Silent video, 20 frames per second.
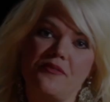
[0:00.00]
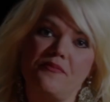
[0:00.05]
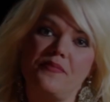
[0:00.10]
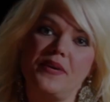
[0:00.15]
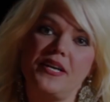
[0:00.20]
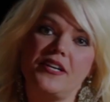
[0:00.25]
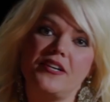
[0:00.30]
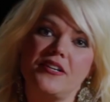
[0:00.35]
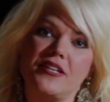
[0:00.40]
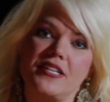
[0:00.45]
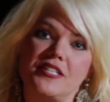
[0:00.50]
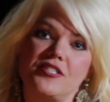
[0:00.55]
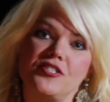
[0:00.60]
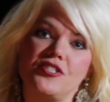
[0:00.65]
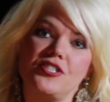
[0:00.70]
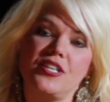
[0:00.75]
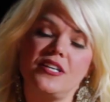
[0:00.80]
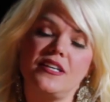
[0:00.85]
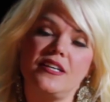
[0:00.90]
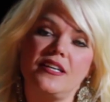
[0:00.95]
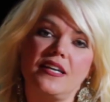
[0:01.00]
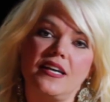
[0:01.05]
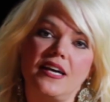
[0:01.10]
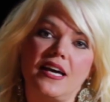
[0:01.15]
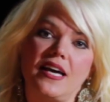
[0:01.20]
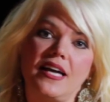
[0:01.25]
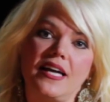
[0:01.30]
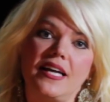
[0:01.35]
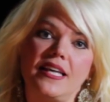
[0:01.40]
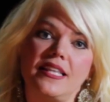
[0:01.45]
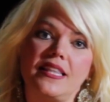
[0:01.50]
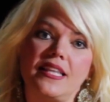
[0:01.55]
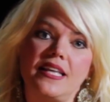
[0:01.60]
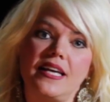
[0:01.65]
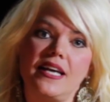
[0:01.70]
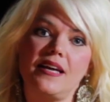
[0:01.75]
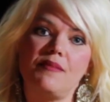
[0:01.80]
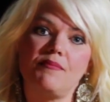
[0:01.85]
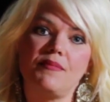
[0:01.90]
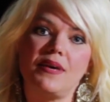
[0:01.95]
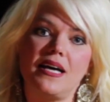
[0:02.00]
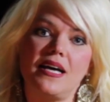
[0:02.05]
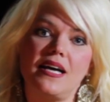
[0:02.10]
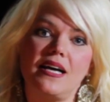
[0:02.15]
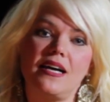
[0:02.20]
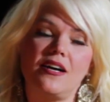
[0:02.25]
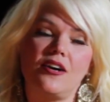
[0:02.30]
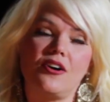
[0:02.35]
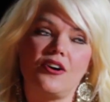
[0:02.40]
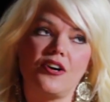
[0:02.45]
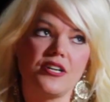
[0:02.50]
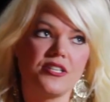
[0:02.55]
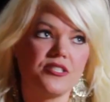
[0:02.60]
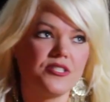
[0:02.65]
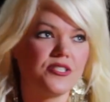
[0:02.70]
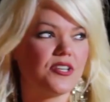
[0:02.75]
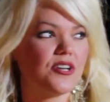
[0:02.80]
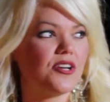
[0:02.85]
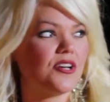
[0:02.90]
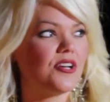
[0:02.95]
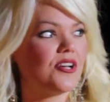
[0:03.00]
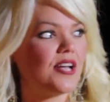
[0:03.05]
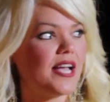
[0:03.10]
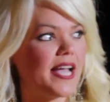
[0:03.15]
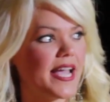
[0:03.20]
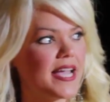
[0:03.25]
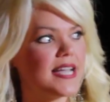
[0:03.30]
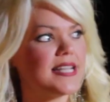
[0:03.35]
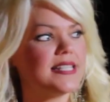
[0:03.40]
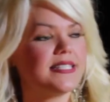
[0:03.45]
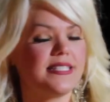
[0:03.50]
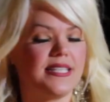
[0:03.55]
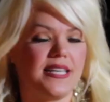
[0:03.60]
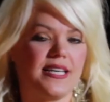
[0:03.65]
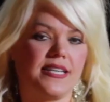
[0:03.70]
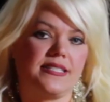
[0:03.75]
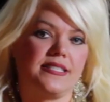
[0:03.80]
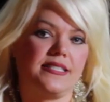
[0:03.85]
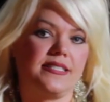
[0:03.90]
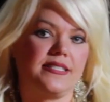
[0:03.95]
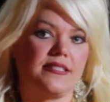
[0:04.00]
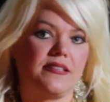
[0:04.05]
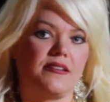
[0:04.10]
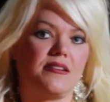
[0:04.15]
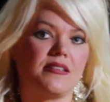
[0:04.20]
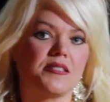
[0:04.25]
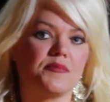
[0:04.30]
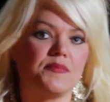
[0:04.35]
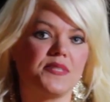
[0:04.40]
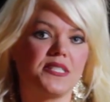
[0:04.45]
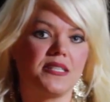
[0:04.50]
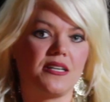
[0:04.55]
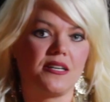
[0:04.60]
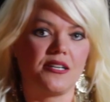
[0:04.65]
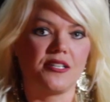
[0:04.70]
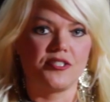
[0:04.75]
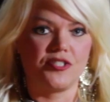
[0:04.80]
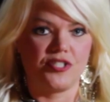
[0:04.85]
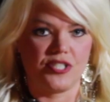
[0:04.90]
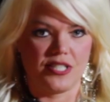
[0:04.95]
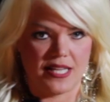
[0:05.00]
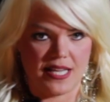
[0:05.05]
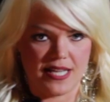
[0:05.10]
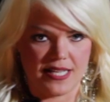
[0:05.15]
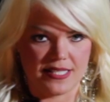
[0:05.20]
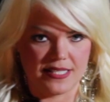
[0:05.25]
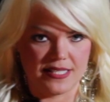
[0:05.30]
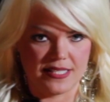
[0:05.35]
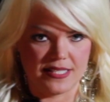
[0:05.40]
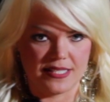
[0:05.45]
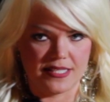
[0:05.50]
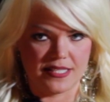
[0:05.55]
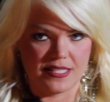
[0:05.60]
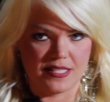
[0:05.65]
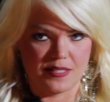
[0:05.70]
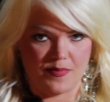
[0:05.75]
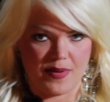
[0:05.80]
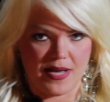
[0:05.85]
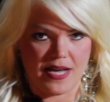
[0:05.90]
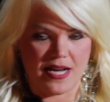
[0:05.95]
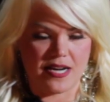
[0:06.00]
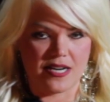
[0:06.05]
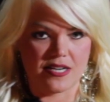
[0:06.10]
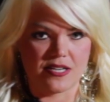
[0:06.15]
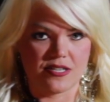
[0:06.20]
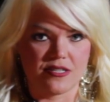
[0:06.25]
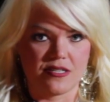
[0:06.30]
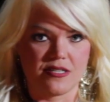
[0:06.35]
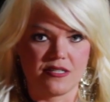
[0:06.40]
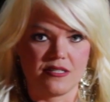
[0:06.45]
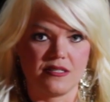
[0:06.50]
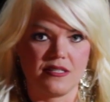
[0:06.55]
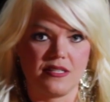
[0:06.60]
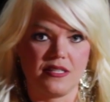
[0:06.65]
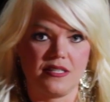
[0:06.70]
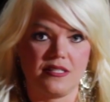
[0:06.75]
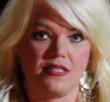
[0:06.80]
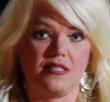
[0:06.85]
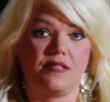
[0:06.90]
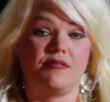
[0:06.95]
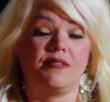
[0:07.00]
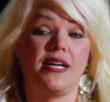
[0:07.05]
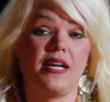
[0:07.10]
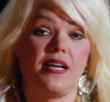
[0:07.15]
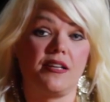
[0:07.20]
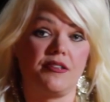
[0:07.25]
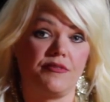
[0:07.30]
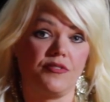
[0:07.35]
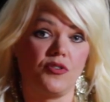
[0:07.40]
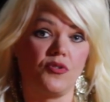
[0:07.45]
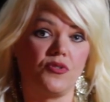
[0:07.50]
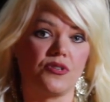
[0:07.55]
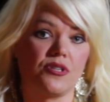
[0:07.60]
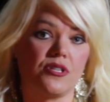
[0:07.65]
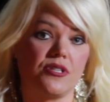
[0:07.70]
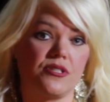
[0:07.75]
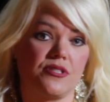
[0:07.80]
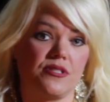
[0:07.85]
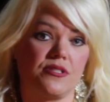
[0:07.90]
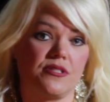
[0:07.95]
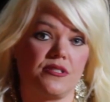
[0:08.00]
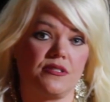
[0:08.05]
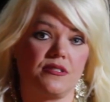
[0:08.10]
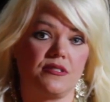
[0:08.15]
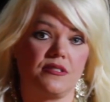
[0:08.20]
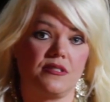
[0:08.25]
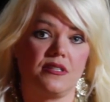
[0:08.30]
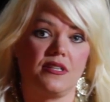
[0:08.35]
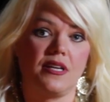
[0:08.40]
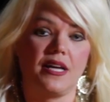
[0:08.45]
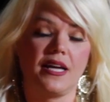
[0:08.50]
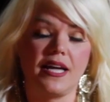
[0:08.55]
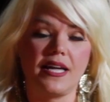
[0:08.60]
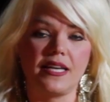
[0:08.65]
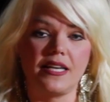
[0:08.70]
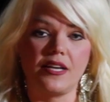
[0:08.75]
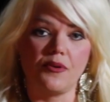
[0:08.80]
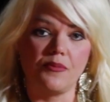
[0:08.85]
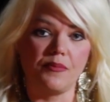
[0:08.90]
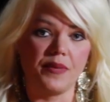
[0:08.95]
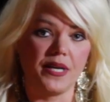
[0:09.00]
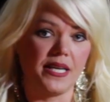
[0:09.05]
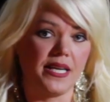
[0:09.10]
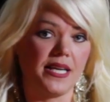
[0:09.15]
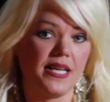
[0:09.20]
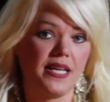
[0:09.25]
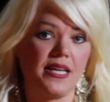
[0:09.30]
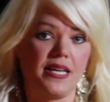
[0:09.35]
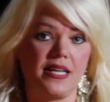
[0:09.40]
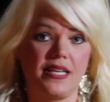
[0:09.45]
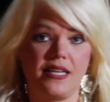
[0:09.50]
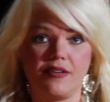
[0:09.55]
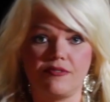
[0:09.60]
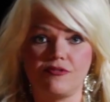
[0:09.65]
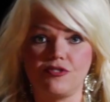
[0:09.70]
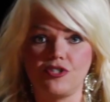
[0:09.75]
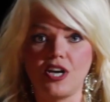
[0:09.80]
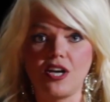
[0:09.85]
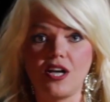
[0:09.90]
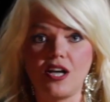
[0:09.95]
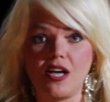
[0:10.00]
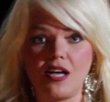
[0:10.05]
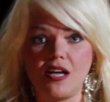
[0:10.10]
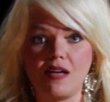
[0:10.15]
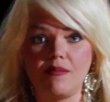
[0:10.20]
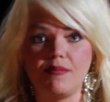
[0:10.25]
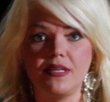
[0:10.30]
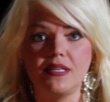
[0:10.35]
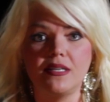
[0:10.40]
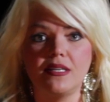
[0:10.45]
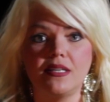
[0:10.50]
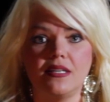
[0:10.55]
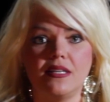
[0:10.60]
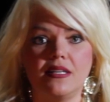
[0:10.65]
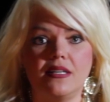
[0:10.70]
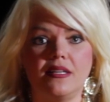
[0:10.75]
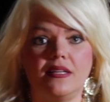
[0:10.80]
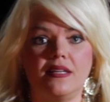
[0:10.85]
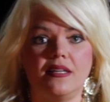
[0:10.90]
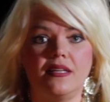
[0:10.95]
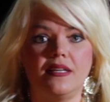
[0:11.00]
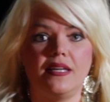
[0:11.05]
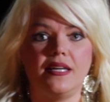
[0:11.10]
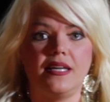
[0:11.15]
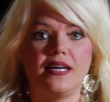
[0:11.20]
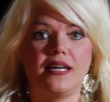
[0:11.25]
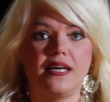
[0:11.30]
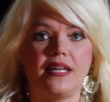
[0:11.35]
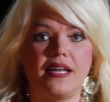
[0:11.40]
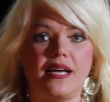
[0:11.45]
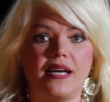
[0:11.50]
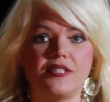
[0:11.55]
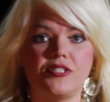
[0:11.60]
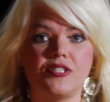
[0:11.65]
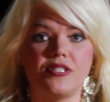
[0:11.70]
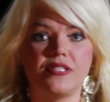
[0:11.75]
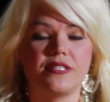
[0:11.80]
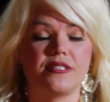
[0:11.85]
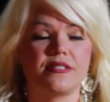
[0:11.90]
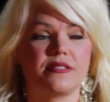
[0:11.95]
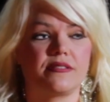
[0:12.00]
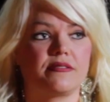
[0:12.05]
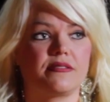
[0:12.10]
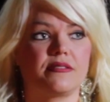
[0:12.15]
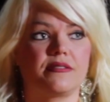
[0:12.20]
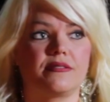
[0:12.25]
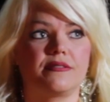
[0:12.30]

our marriage, I had let my Arkansas and Texas cosmetology license expire. And so now divorced, I had no money and no job, and I just